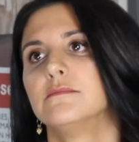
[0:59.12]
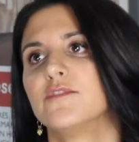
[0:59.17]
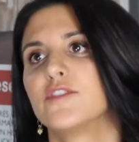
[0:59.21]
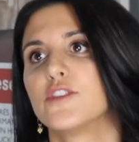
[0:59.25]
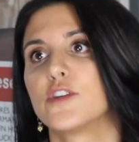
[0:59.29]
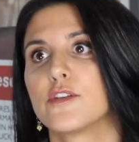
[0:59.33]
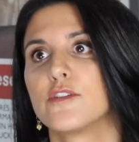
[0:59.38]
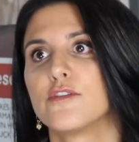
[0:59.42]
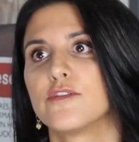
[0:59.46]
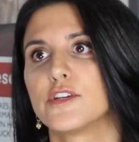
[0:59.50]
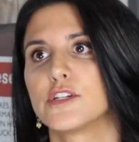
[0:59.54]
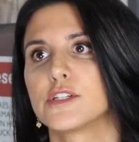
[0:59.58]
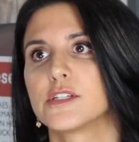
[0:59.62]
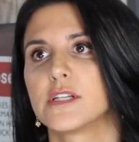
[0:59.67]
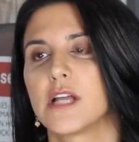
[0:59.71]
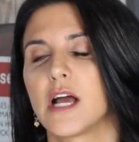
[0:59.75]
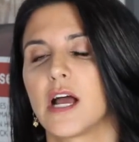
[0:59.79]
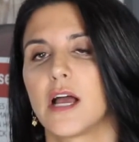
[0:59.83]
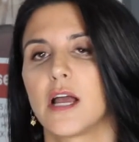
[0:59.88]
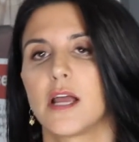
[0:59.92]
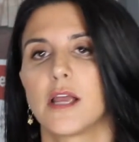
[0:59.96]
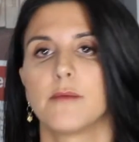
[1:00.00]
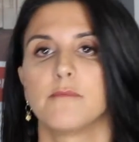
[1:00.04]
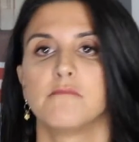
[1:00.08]
for the first
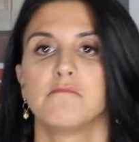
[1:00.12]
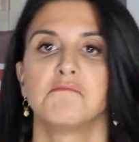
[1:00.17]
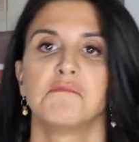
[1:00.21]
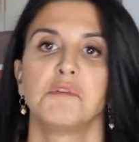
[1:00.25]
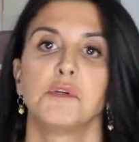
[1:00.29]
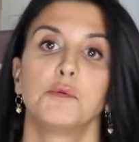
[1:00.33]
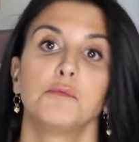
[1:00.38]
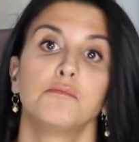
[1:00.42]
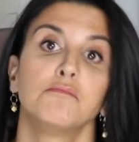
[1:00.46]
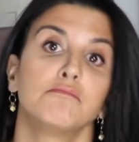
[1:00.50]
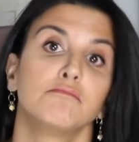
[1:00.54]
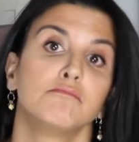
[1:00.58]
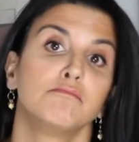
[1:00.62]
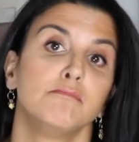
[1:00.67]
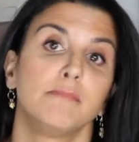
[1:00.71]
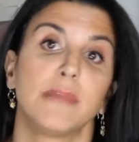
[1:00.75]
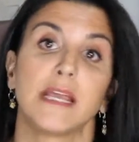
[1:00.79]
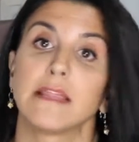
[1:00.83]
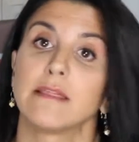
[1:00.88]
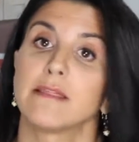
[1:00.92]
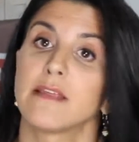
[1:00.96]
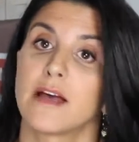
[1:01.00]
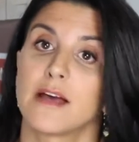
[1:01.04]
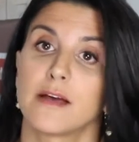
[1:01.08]
time, you
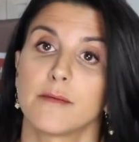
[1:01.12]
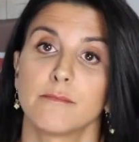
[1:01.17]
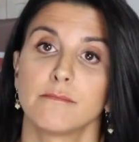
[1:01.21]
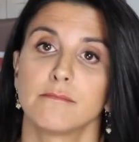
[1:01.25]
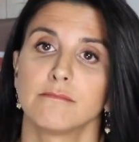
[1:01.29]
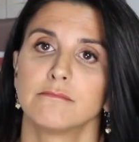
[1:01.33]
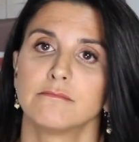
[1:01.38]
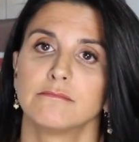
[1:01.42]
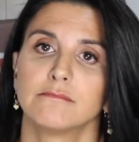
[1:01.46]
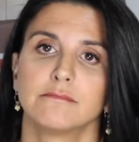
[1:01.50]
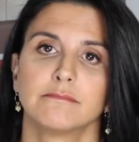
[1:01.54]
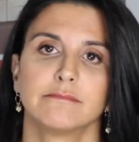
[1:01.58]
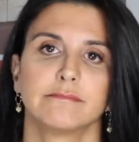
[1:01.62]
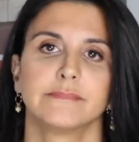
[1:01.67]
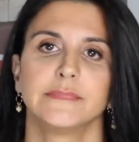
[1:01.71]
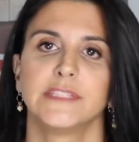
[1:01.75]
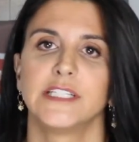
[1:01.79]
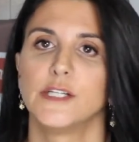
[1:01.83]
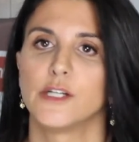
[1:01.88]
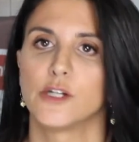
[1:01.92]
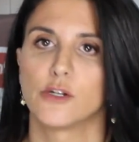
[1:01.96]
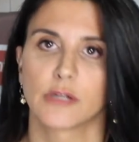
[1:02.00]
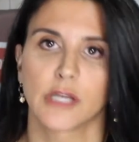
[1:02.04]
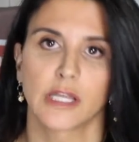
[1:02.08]
meet them,
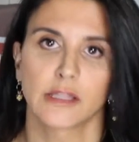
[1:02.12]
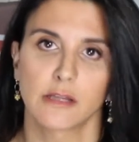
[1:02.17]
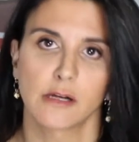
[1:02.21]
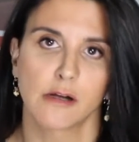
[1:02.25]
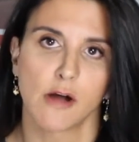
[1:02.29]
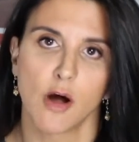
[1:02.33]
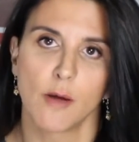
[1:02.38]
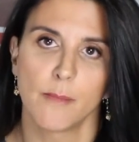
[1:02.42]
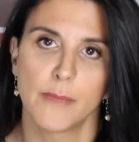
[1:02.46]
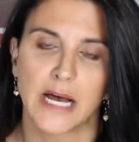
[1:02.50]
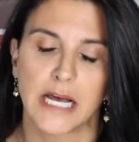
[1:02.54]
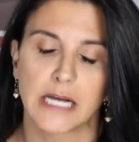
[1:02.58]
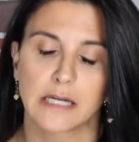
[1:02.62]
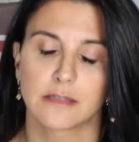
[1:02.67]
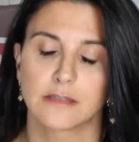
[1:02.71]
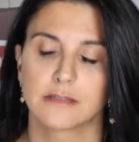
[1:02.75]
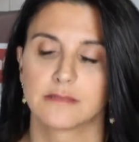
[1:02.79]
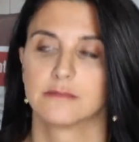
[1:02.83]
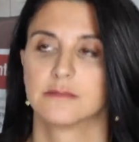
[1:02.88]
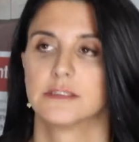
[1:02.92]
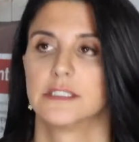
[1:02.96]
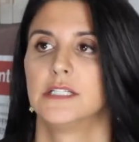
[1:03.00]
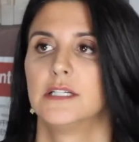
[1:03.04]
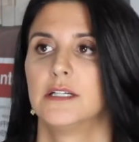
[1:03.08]
you don't get the call back.
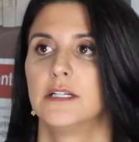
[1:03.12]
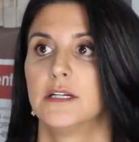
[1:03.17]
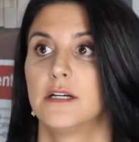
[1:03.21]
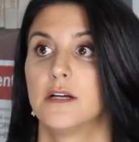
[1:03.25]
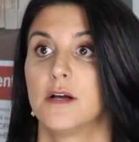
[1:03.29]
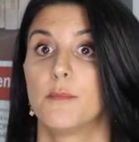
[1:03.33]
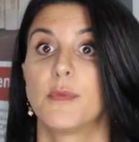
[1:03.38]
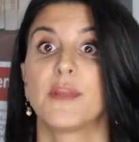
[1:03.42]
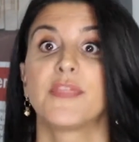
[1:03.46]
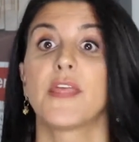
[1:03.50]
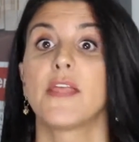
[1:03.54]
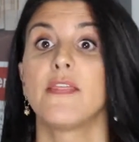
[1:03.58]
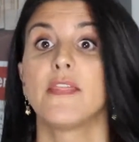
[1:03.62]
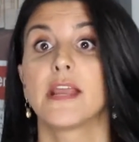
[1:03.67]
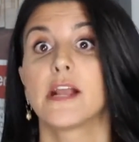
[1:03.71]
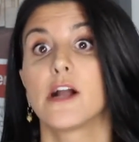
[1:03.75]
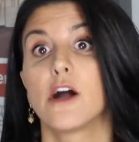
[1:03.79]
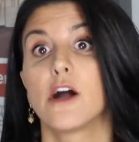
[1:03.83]
But then they